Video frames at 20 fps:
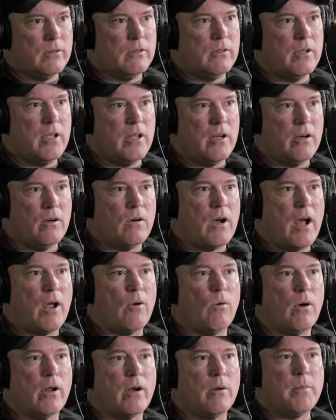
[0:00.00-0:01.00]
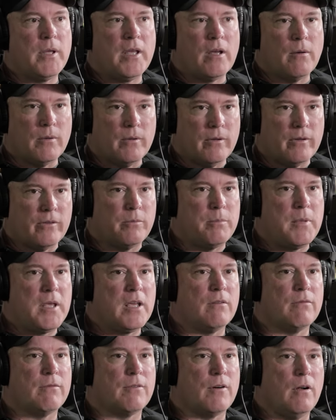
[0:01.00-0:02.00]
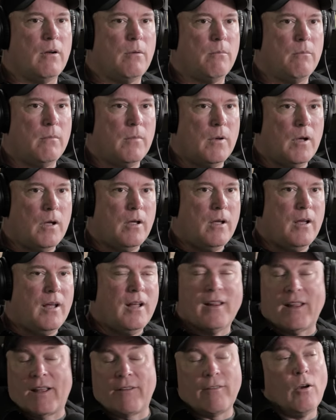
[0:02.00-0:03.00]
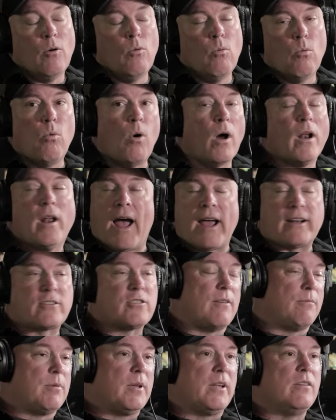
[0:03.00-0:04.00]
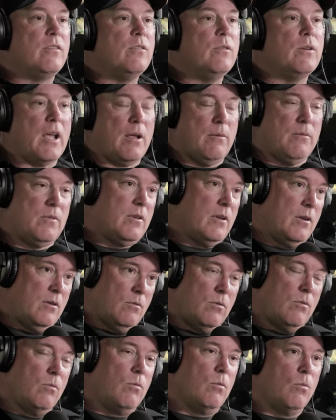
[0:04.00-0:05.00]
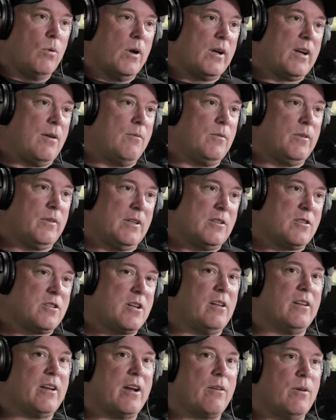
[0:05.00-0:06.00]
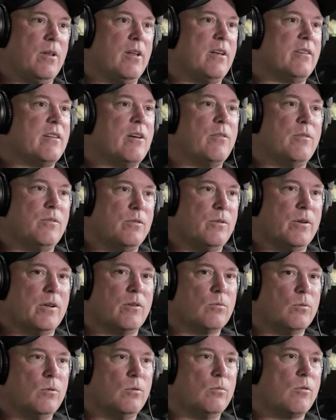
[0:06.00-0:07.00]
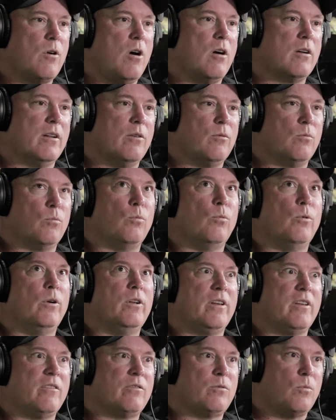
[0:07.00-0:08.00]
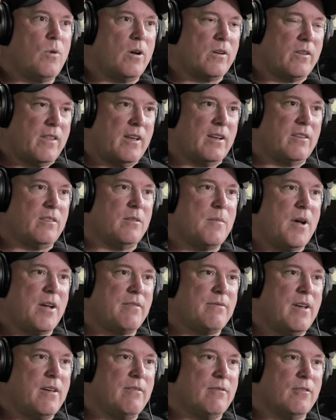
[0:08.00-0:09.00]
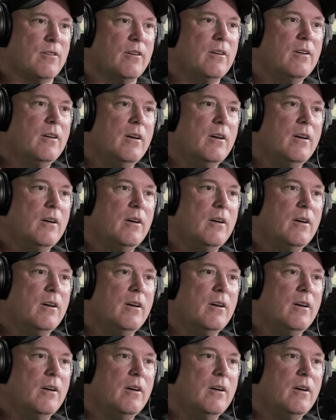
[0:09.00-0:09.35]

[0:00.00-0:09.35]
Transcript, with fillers: Right. You know, I want to be able to speak from... Actually, I played two games, and one game was against Shell, and I realized I was doing a roll wrong that really swung things in my favor.